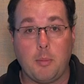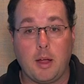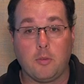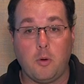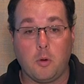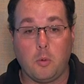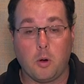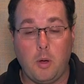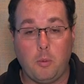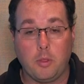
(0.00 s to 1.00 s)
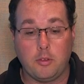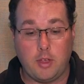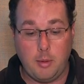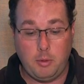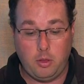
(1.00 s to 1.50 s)
microphone will work well with this
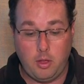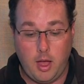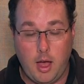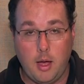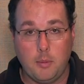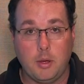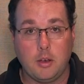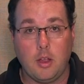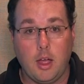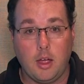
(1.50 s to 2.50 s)
cable. But